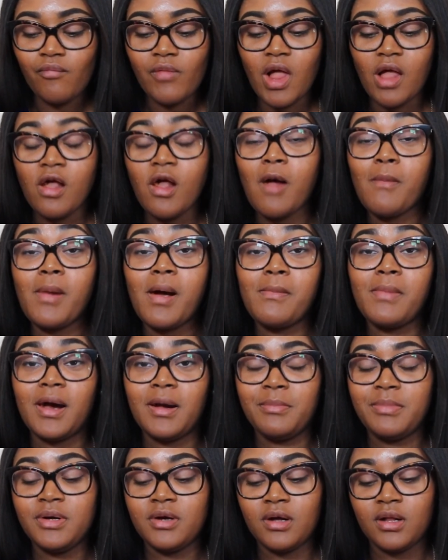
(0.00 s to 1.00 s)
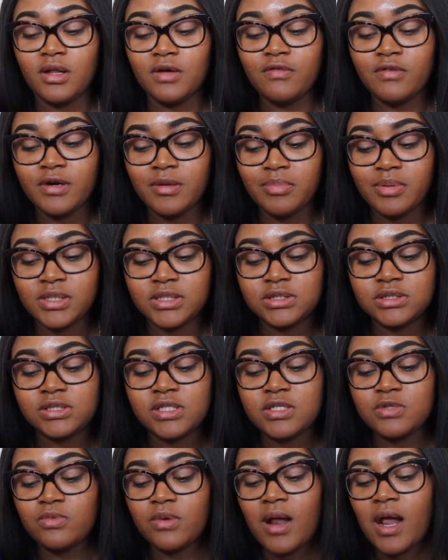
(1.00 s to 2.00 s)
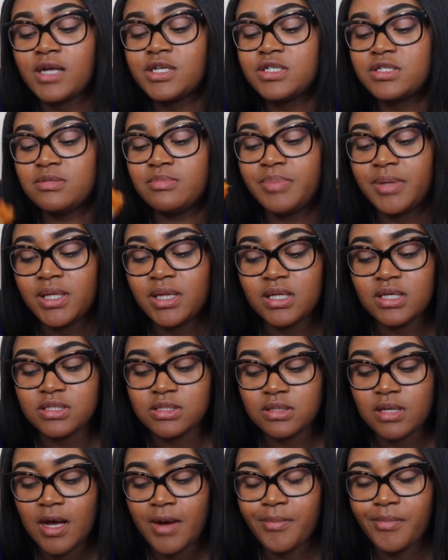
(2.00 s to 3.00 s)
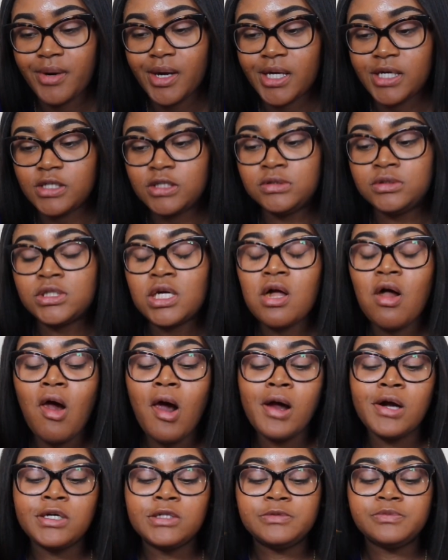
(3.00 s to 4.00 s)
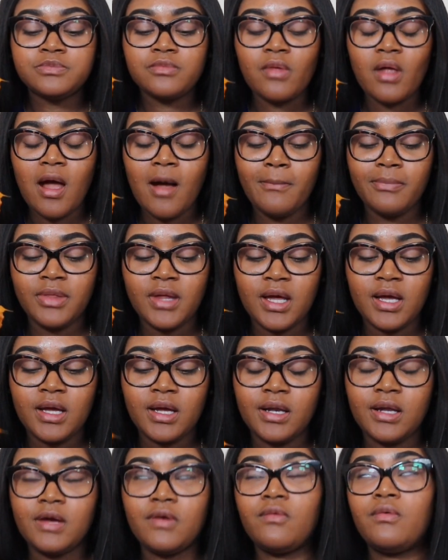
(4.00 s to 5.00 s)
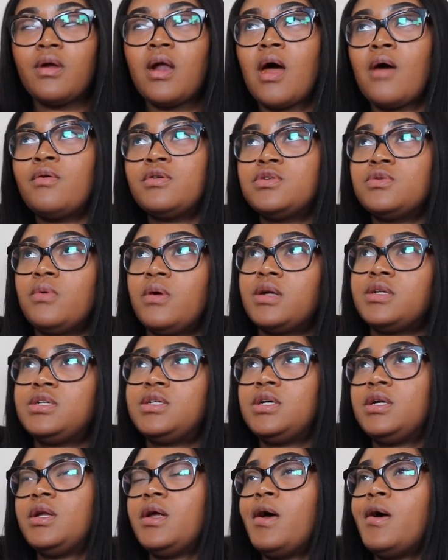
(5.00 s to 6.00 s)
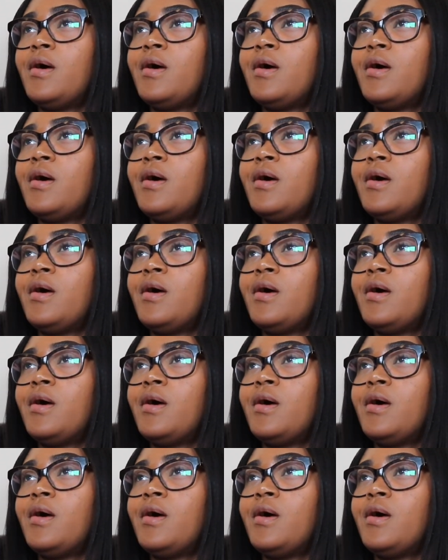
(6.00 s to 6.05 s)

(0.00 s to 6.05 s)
Yeah, my mind be all over the place because when I just bit this naan bread, I'm thinking that when I was watching